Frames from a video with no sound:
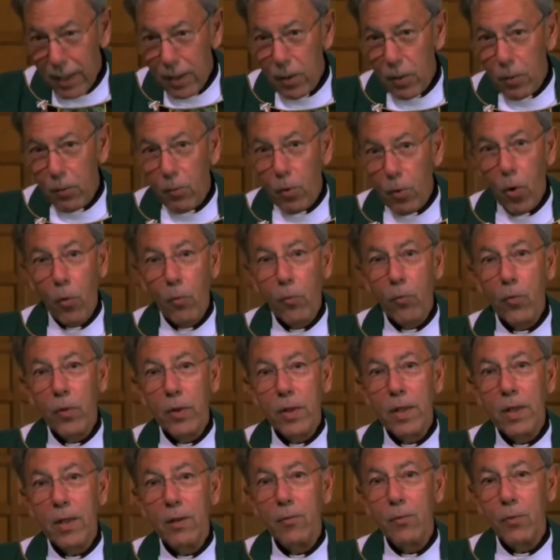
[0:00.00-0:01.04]

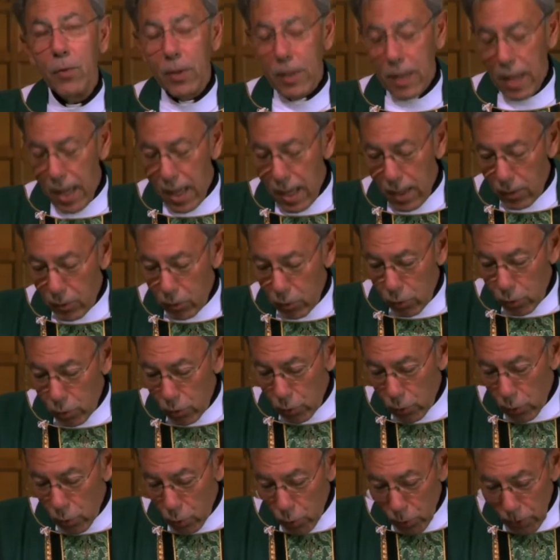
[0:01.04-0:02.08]
hopefully, if you can,
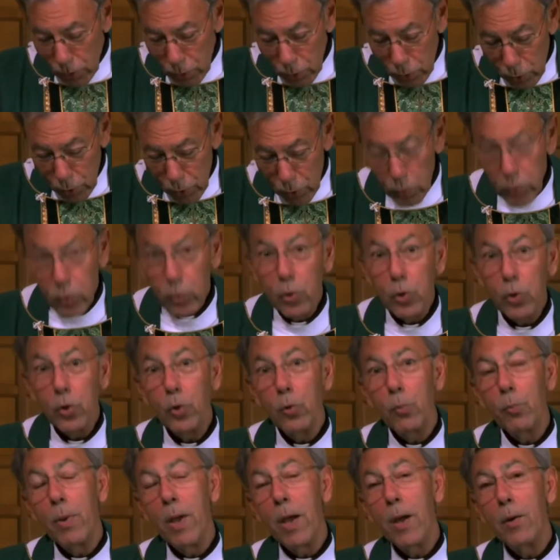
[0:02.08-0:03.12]
to return to your
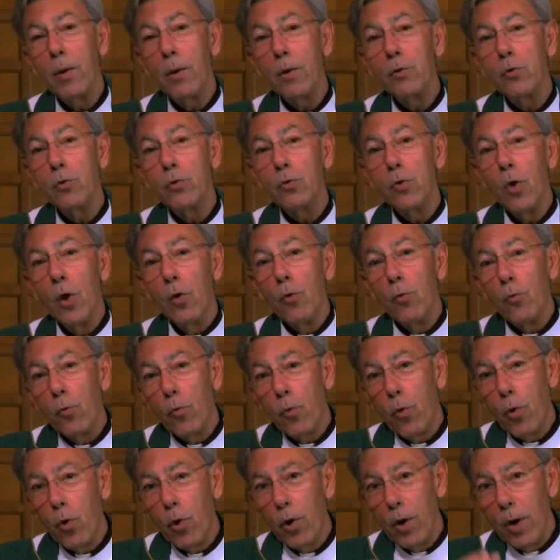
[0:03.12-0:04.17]
parish
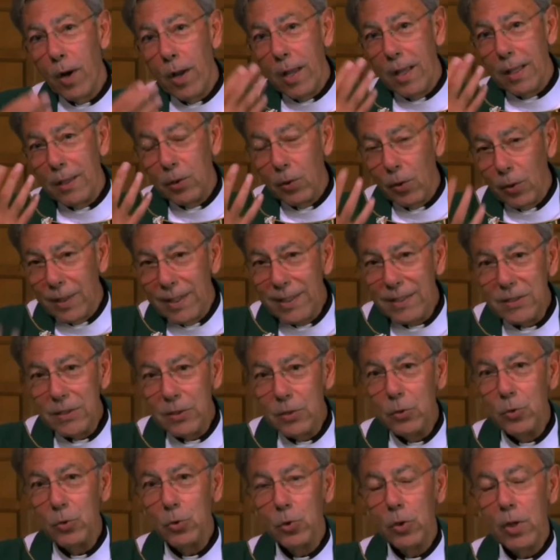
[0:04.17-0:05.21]
to
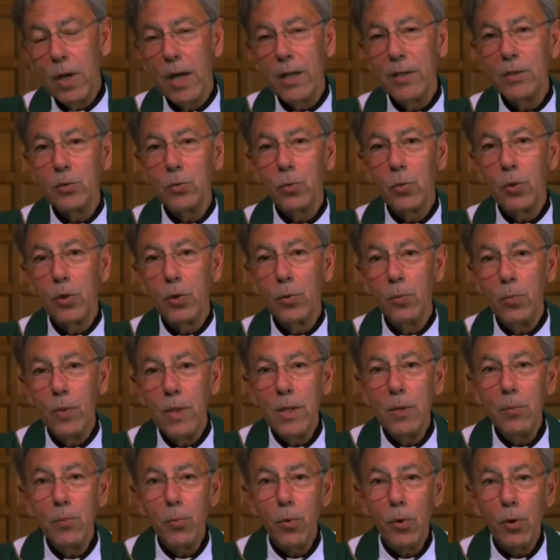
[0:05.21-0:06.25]
listen to God's word
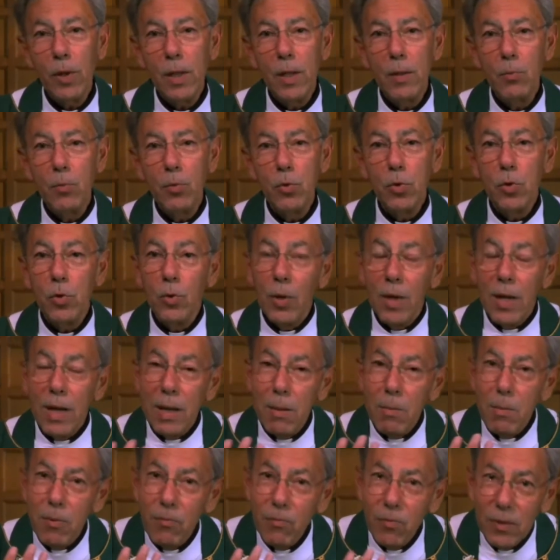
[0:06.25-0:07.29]
being proclaimed to you, and
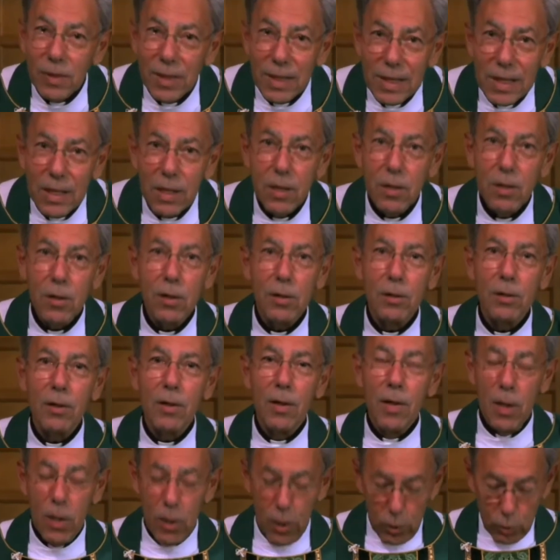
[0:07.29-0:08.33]
even here,
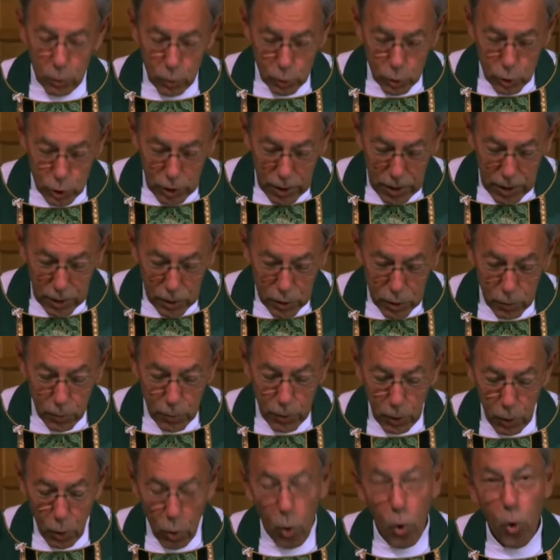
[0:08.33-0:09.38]
to change and
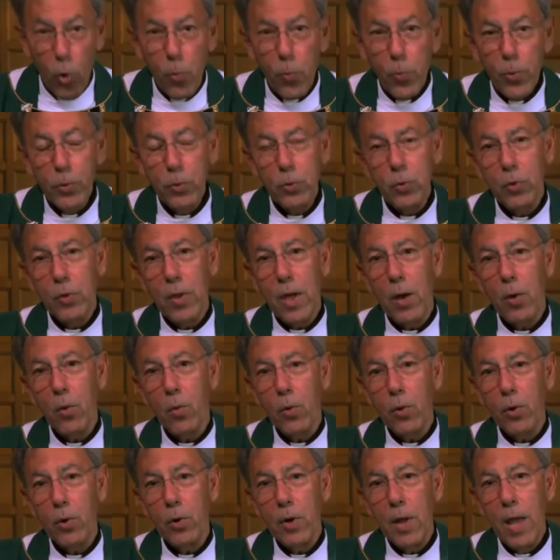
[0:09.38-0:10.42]
be open to that
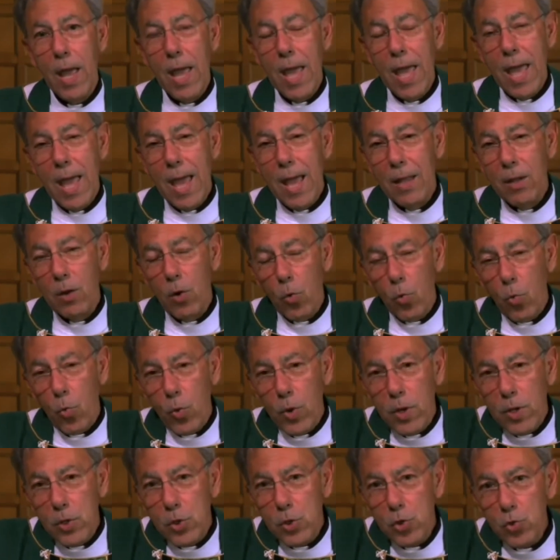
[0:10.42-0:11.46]
word and
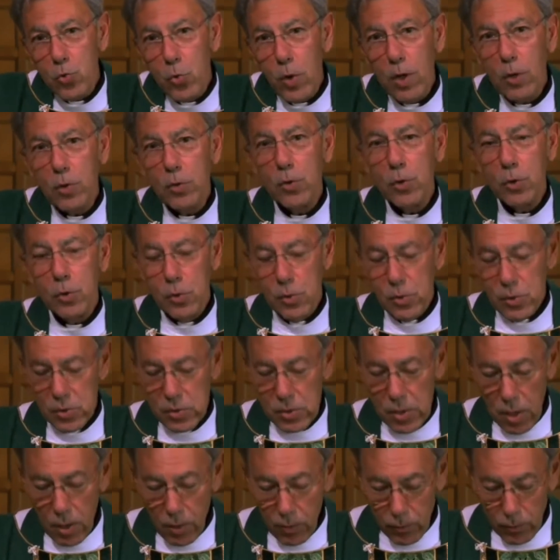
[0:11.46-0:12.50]
restructure
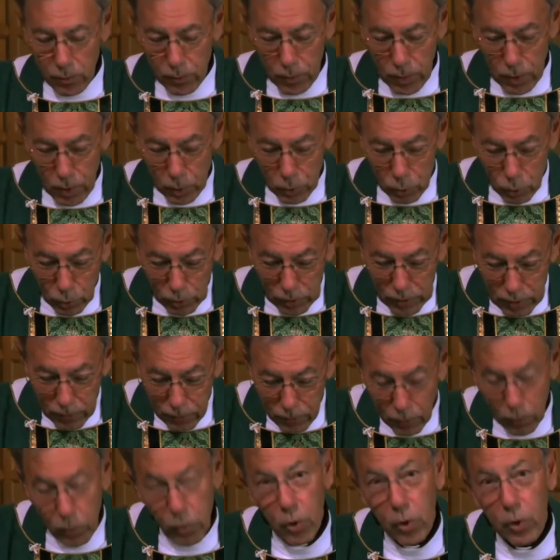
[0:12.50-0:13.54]
yourself to live
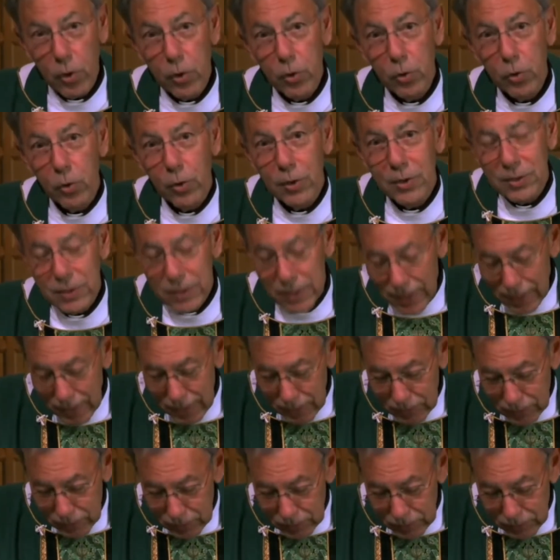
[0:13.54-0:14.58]
according to his
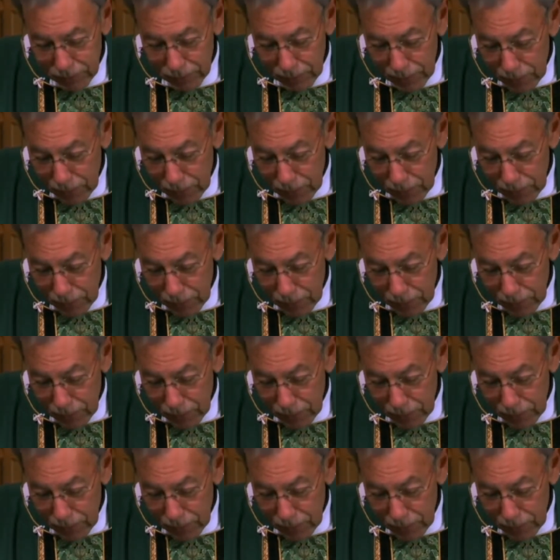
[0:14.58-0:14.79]
needs. In